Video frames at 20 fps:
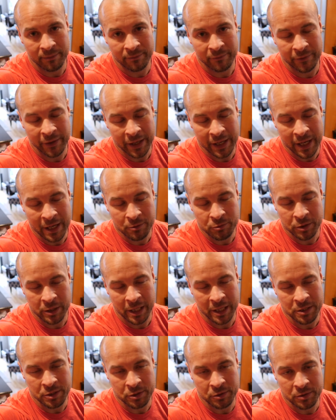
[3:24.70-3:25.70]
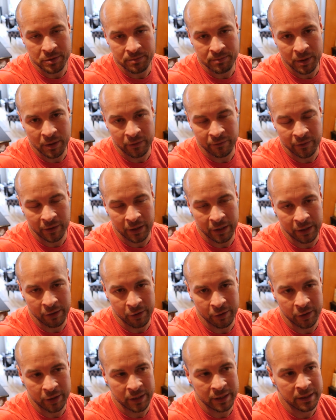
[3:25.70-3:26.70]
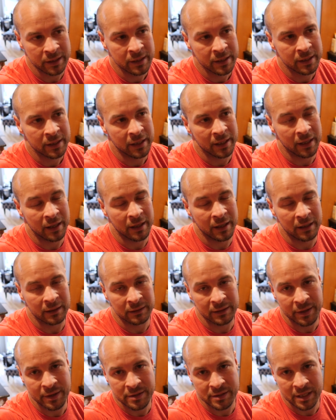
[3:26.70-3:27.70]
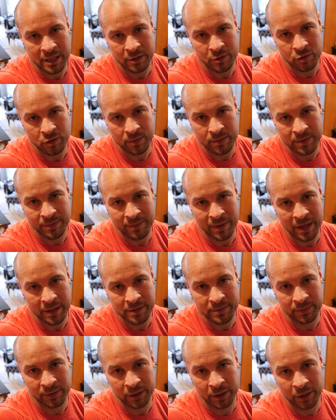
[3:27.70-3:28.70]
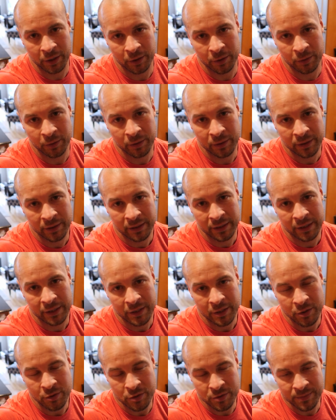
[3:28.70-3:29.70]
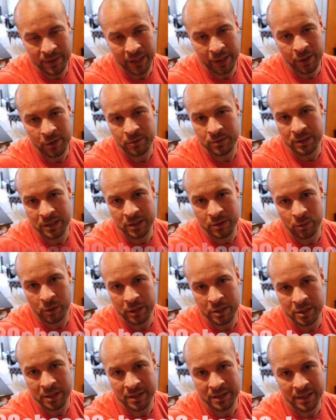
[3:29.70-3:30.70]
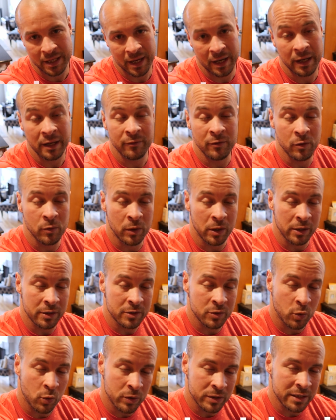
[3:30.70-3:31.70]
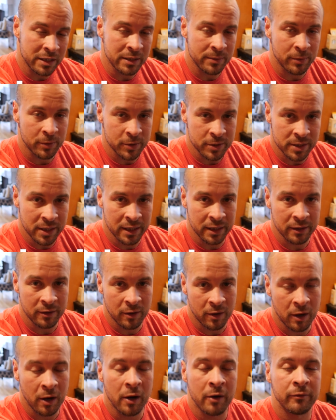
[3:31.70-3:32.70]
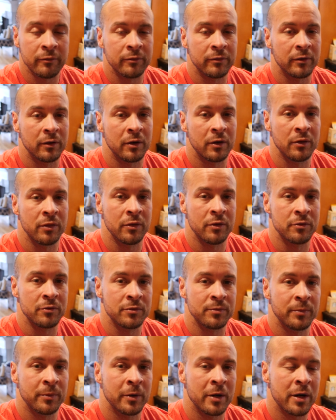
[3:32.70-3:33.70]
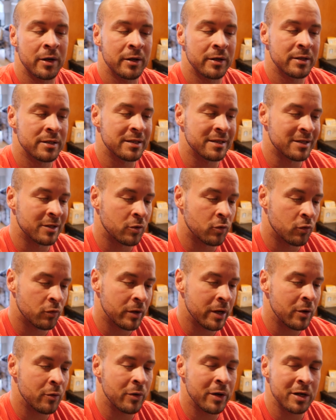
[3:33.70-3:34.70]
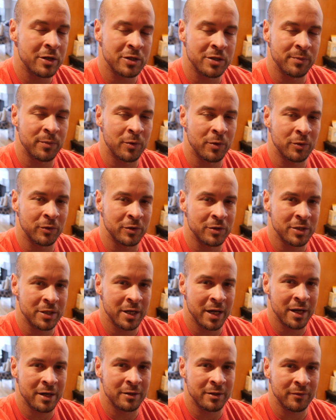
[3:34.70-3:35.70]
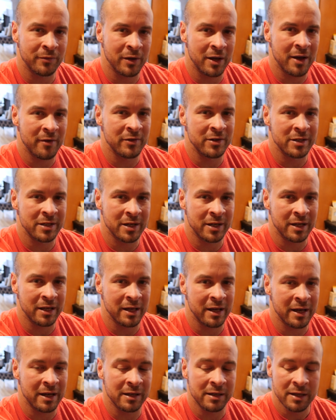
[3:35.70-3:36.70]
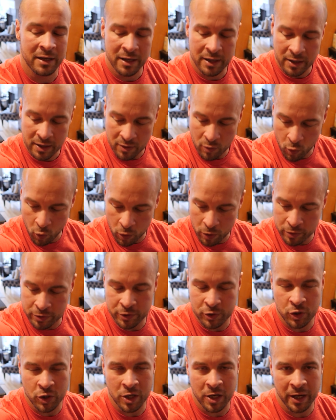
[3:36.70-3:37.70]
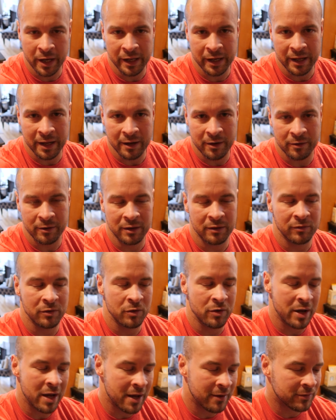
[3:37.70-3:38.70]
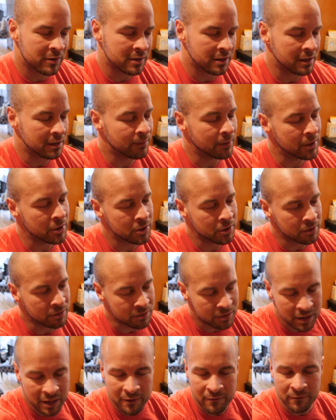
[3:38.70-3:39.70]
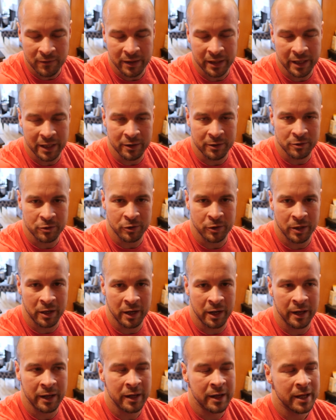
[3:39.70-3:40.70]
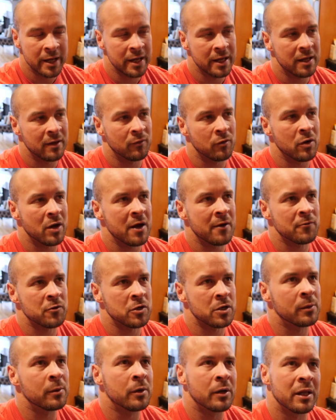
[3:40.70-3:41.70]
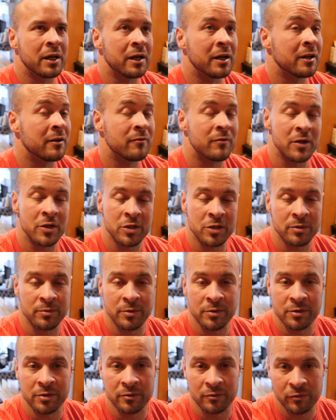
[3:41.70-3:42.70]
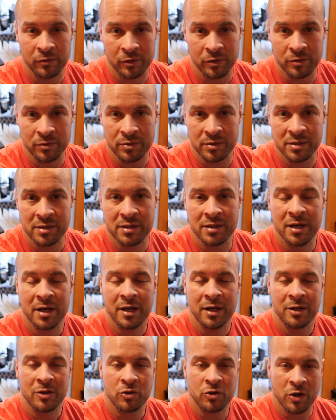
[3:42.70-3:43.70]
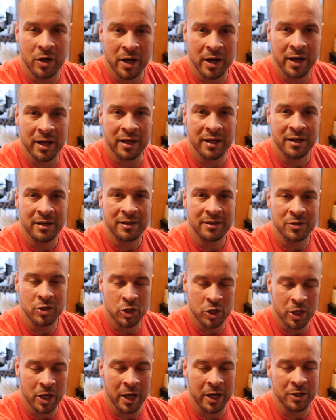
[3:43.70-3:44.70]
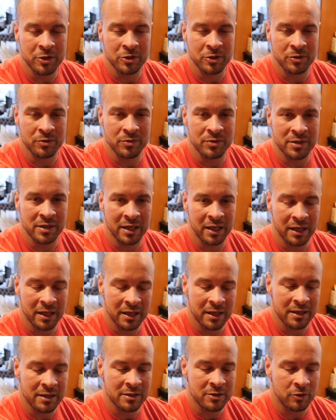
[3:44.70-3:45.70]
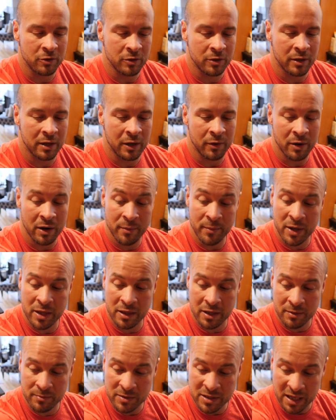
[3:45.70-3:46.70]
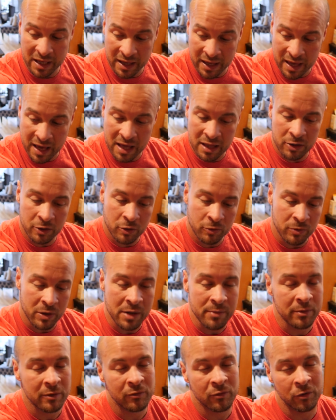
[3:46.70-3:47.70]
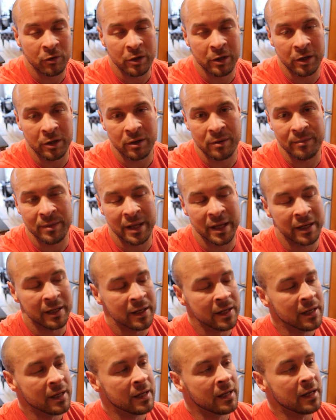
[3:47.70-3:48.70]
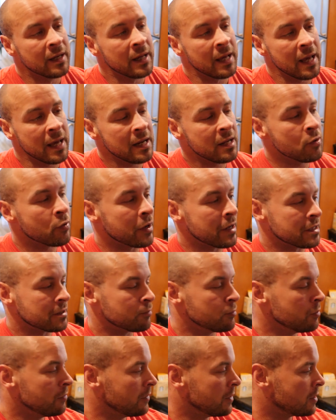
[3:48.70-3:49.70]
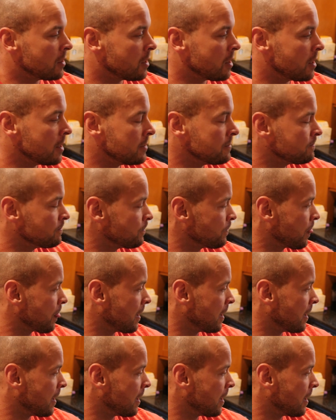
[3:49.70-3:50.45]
Fade Out, GI Juice, both very good. Link is down in the description box below. Use my code T20ChaseI if you want 20% off on those products. It's a great way to support the channel if you haven't done it yet. Worth trying out. If you have sleep issues, give Fade Out a try. If you have trouble getting in vegetables and fruits, try GI Juice. It is good. I recommend them together right before you go to bed. Anyways, moving on.